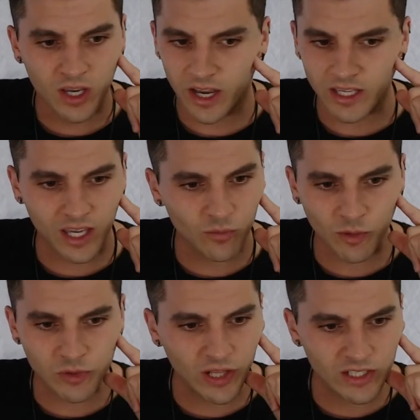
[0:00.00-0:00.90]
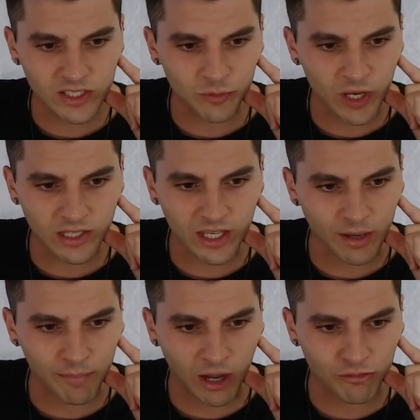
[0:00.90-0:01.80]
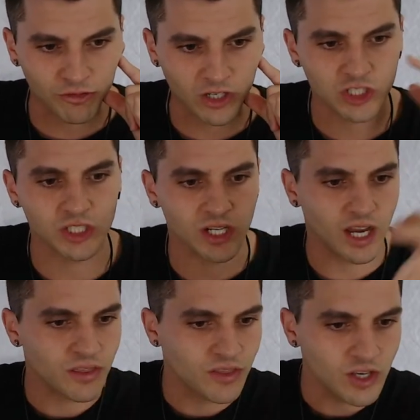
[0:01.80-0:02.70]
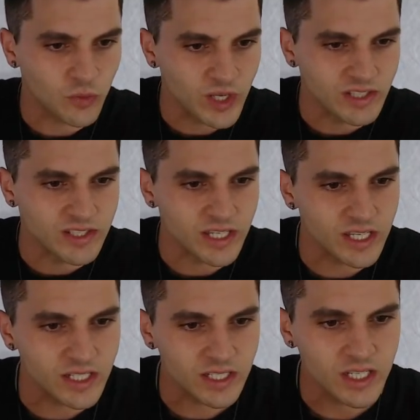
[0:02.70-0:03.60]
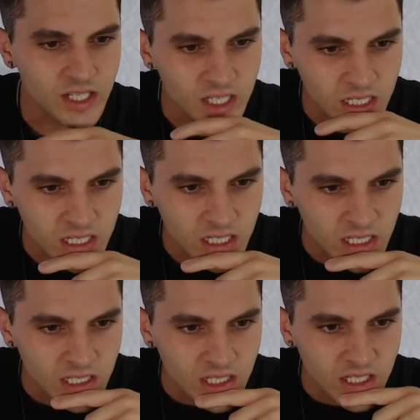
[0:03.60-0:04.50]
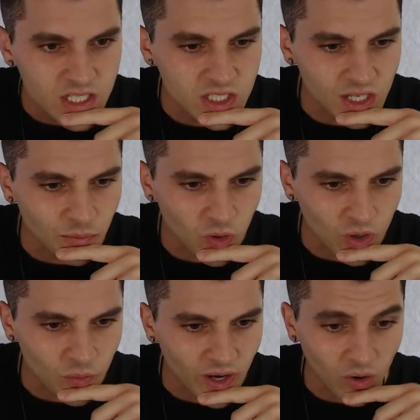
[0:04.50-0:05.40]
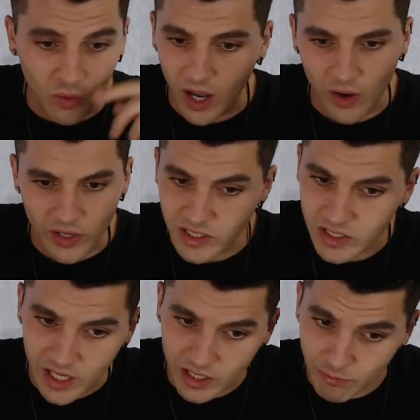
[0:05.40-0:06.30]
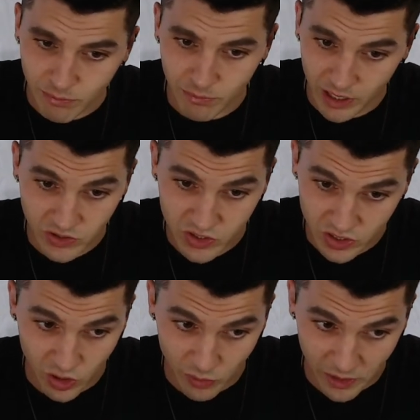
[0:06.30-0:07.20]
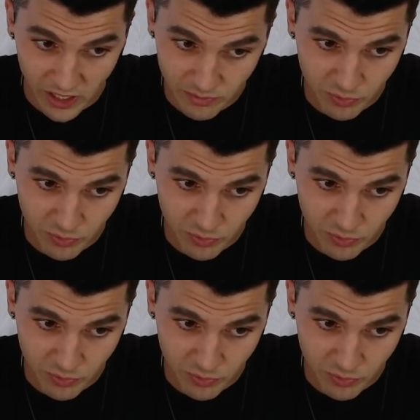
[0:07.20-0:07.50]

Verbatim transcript: I can't remember the last time we had like a malfunction. I think we did somewhere around wow, it's it months ago, man.